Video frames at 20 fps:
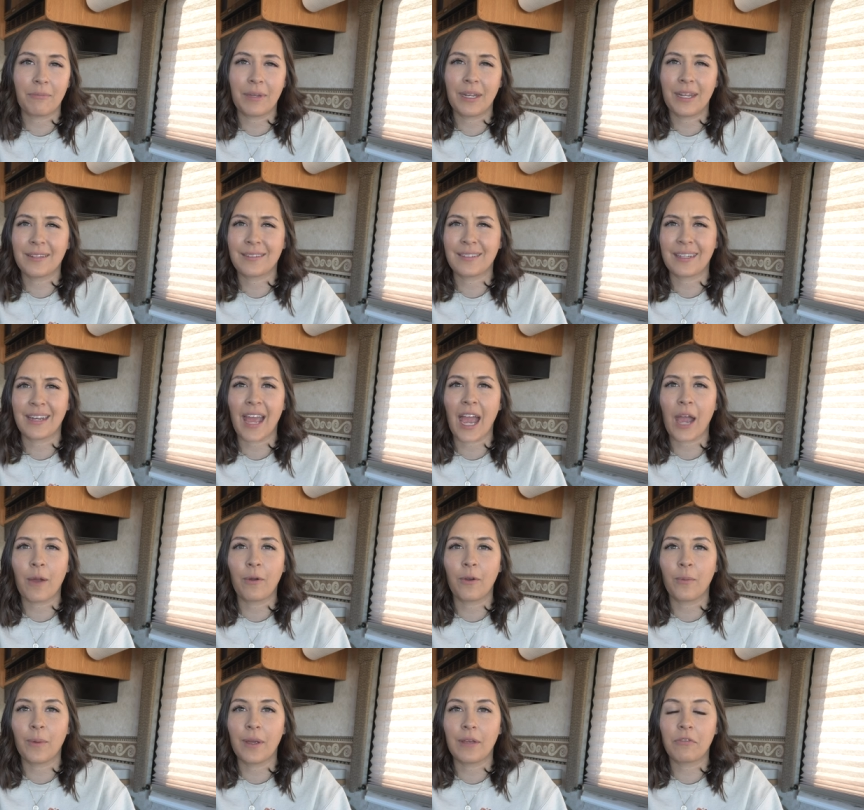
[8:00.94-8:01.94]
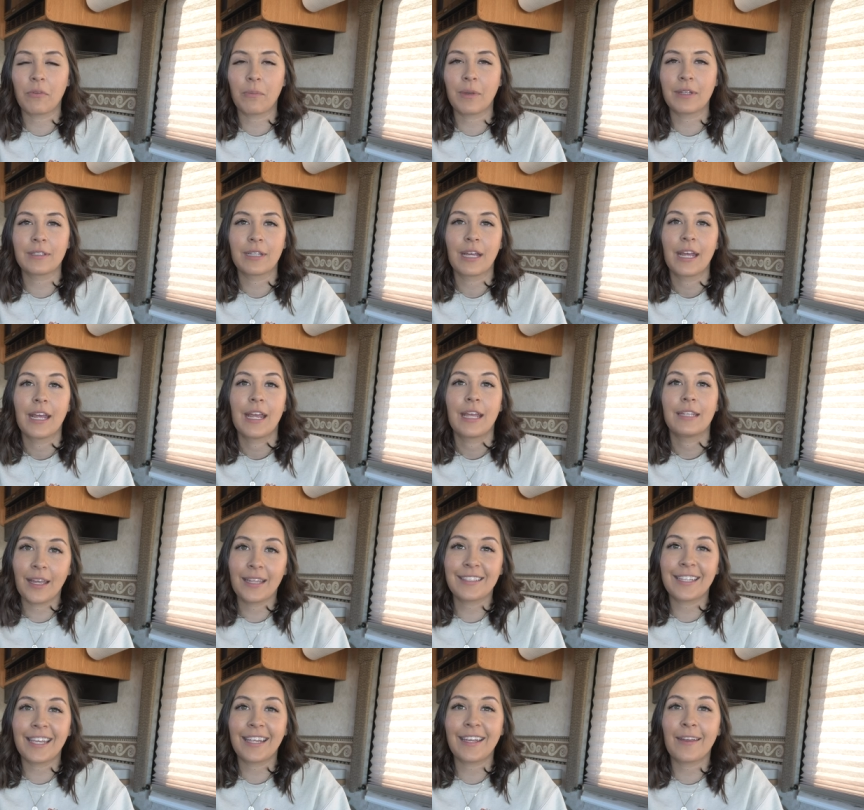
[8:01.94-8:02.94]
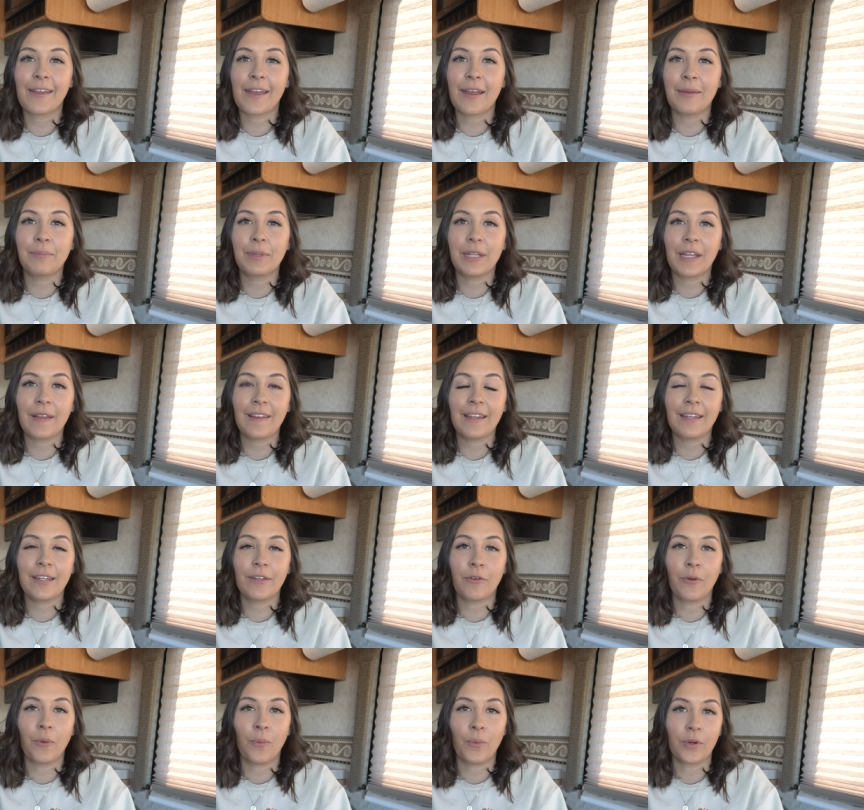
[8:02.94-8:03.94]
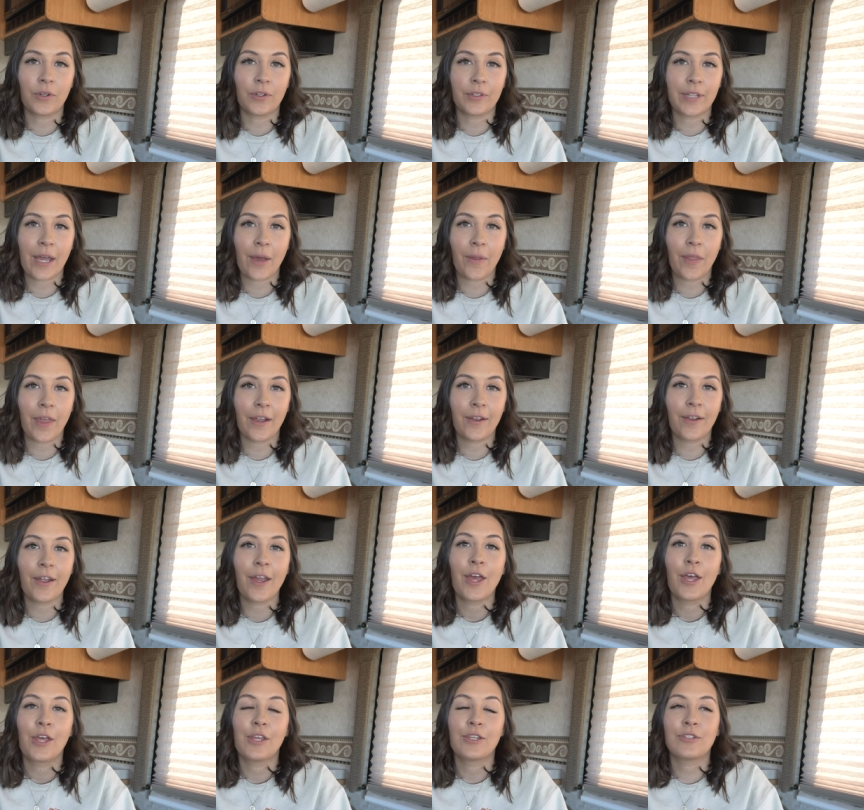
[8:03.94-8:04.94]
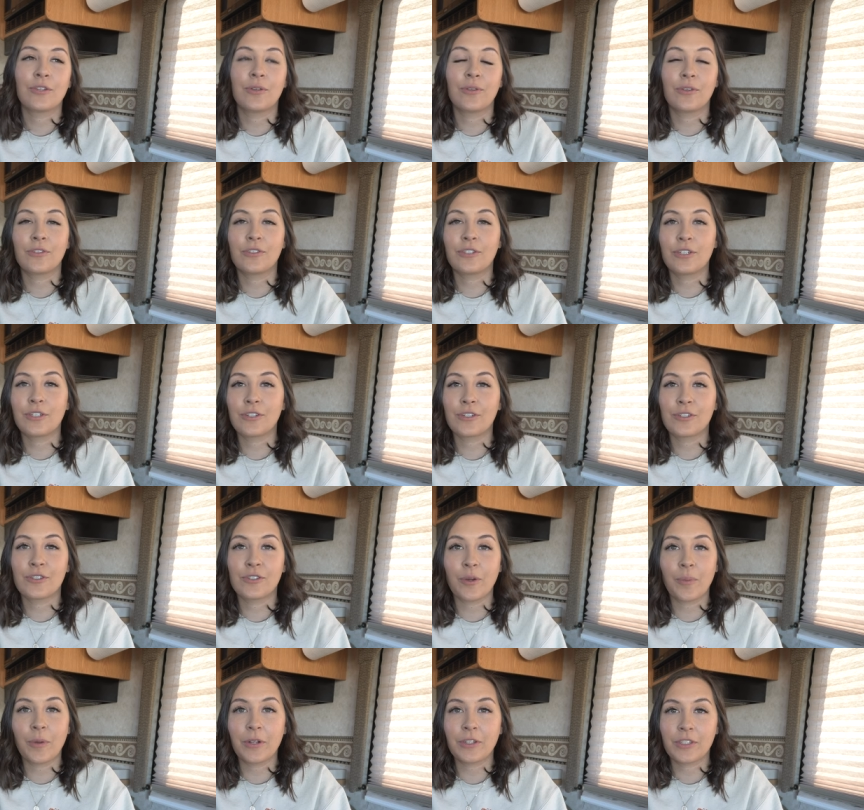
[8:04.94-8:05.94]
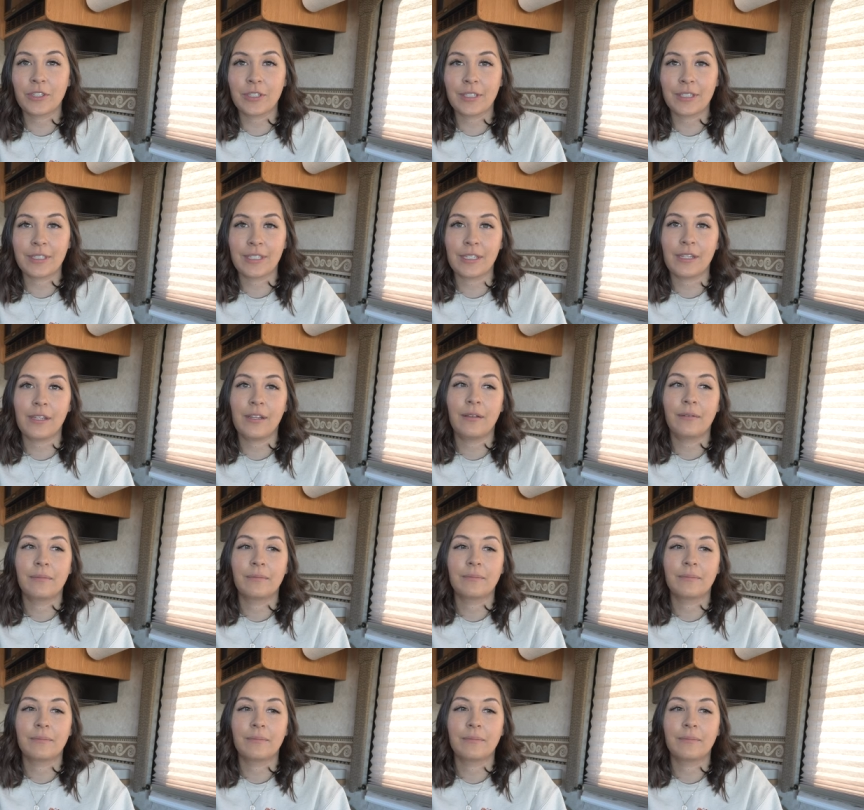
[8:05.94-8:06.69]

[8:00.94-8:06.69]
minutes, an hour away from us, it's like a completely different world out there. So there's just so much to see.